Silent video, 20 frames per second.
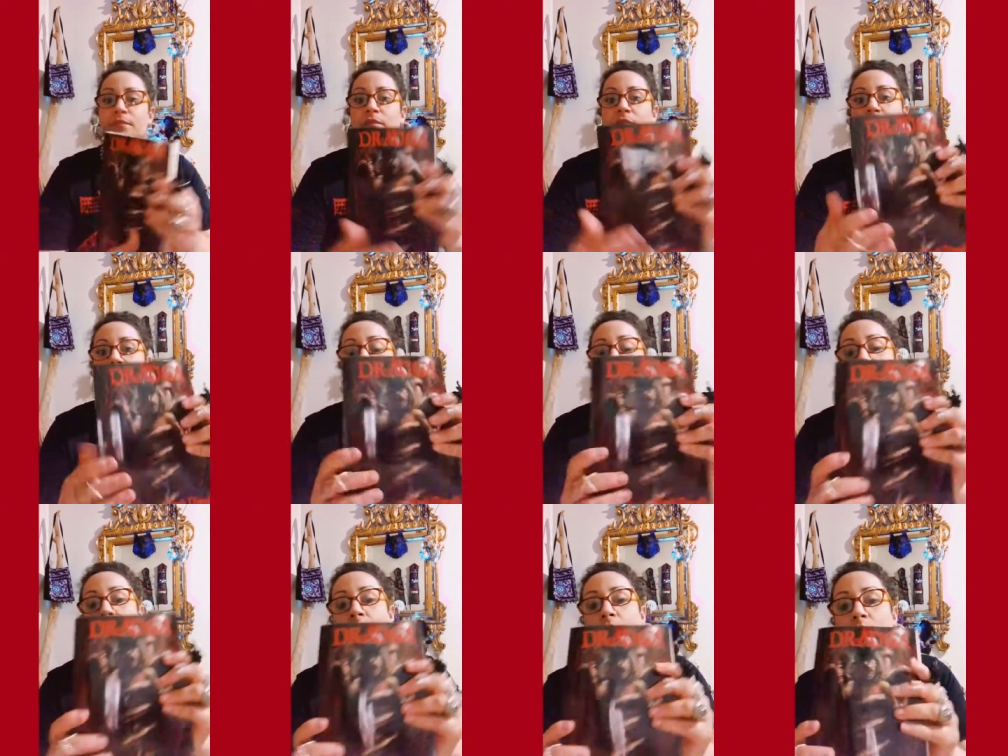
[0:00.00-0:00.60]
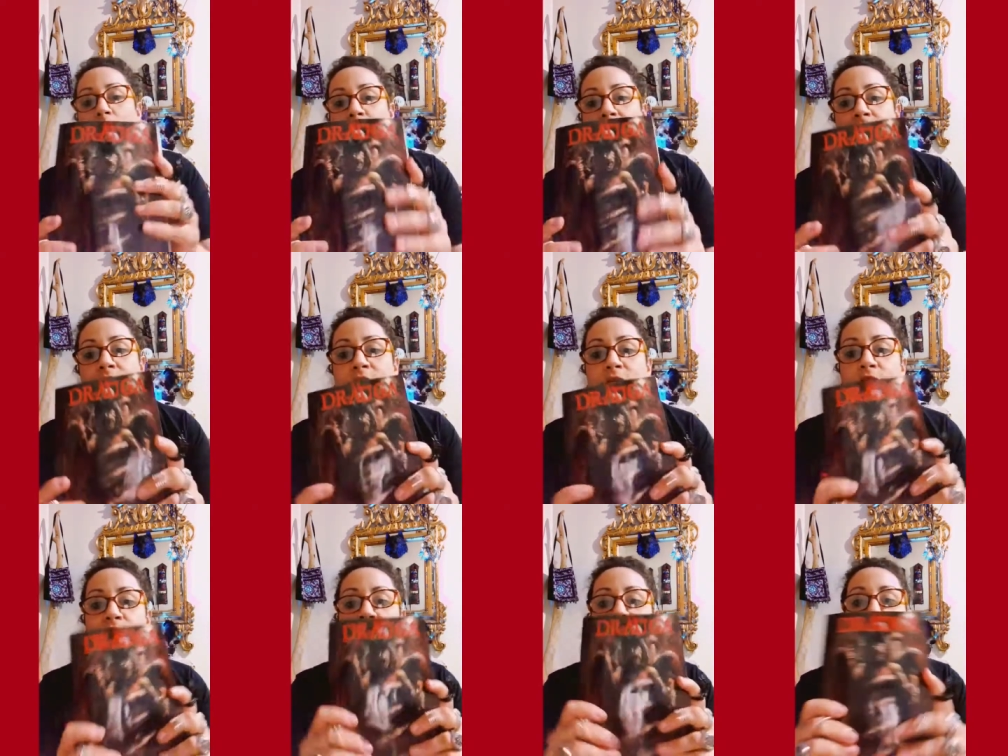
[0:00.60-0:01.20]
Now, I
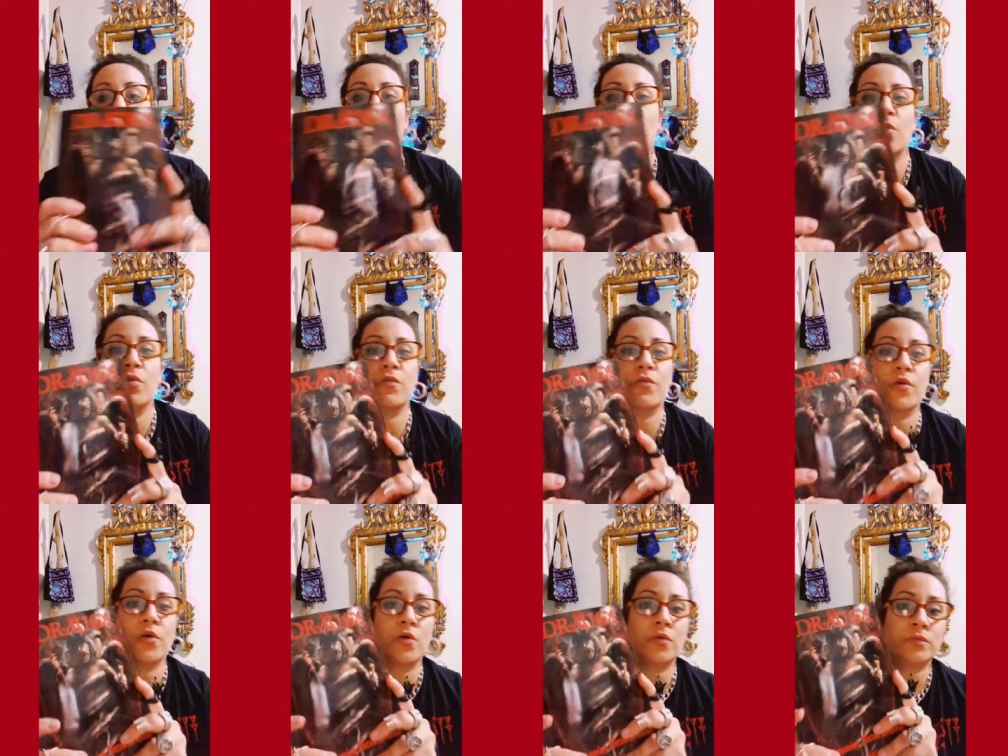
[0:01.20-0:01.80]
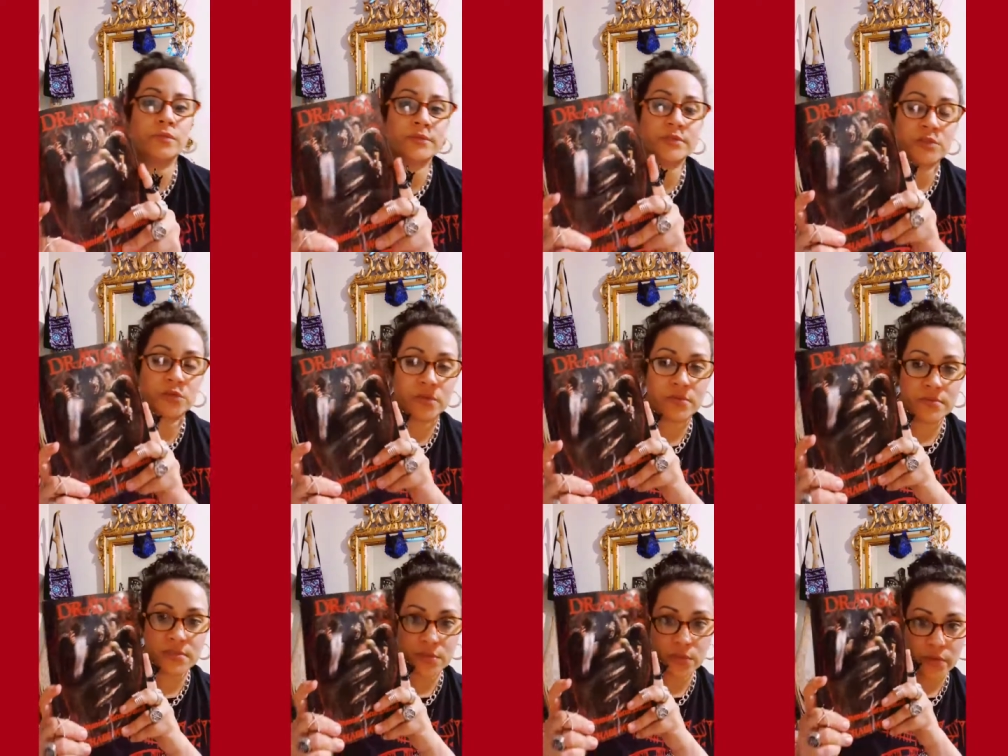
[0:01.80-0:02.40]
wanted to go through, this
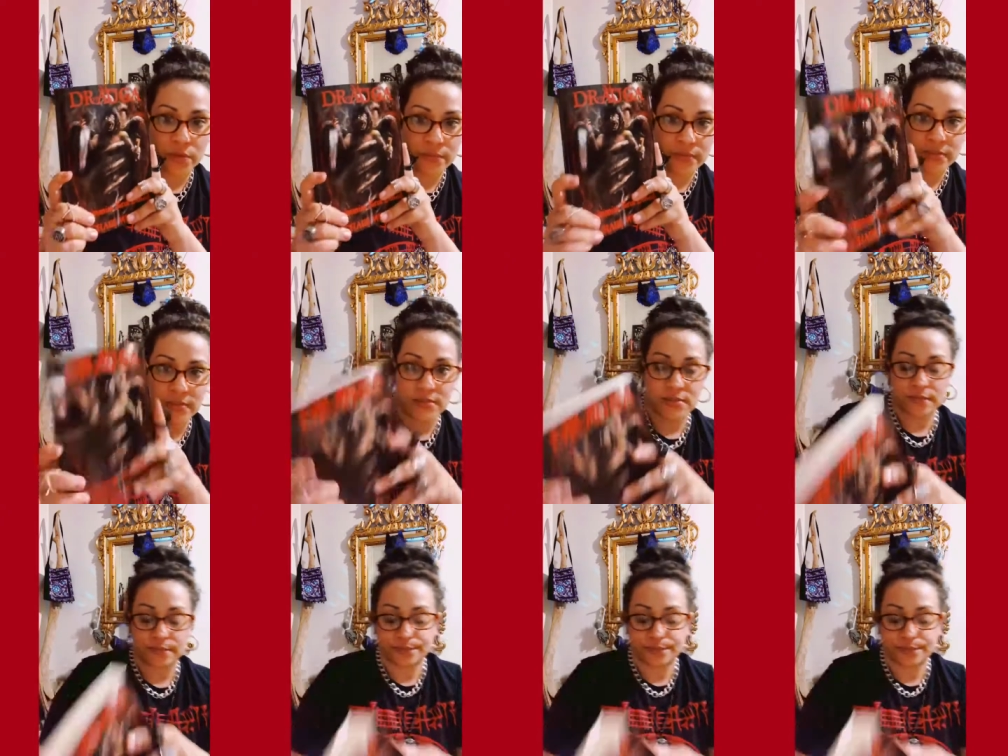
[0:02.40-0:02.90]
time's 20 minutes.